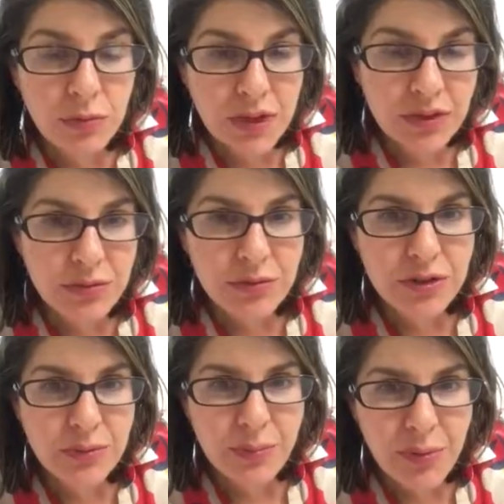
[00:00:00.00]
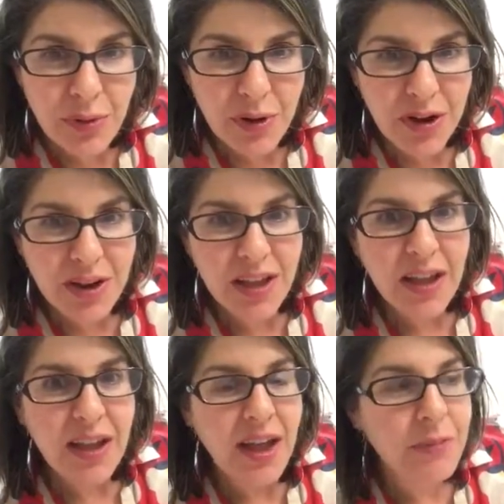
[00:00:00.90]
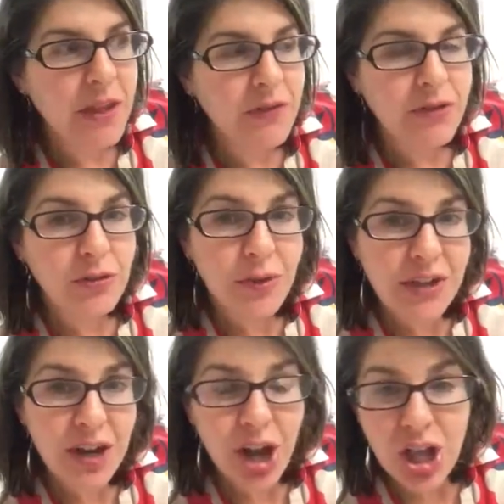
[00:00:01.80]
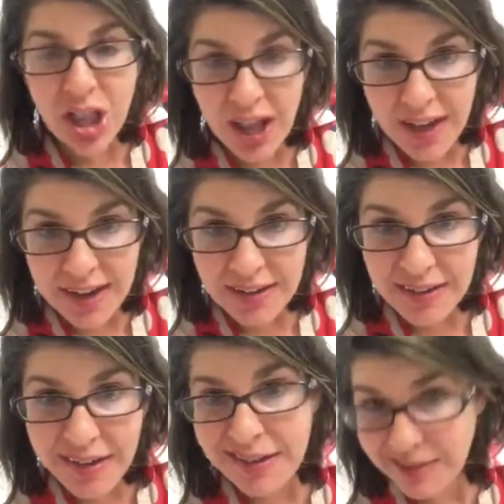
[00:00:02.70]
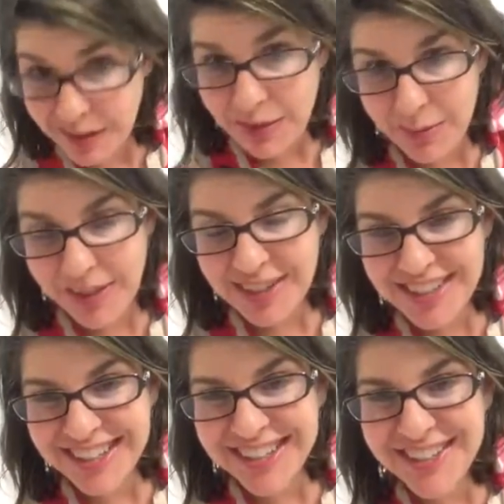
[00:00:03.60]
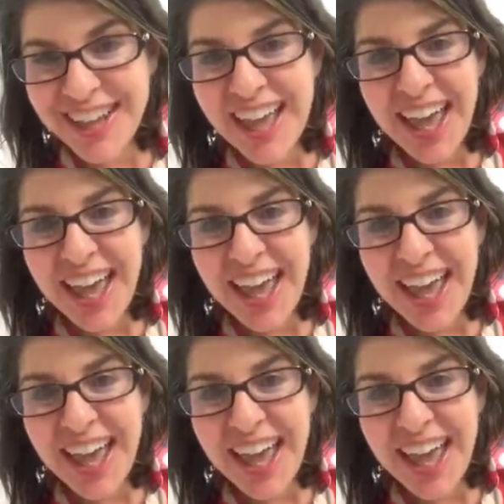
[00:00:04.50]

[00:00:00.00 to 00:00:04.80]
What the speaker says: read through your report, if you read it online, and I'll email it to you,